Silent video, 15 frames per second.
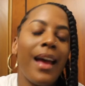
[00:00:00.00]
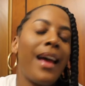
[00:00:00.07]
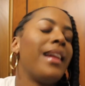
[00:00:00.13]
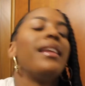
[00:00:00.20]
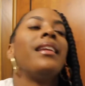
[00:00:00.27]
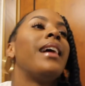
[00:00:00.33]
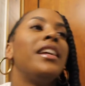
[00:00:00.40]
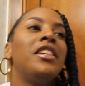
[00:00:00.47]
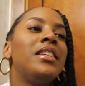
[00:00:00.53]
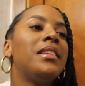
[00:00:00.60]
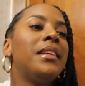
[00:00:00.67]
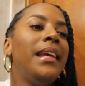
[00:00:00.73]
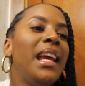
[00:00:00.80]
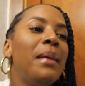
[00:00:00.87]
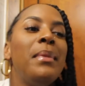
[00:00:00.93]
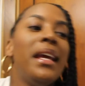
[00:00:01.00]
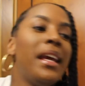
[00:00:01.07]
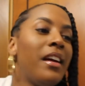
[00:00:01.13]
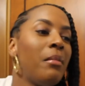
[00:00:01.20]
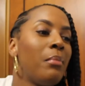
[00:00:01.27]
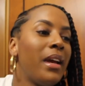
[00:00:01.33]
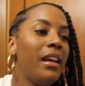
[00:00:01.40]
And I just came
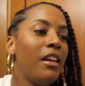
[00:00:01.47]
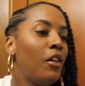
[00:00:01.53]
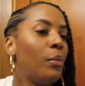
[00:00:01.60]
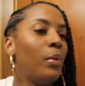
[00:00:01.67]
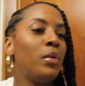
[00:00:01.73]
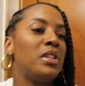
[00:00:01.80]
here and my hotel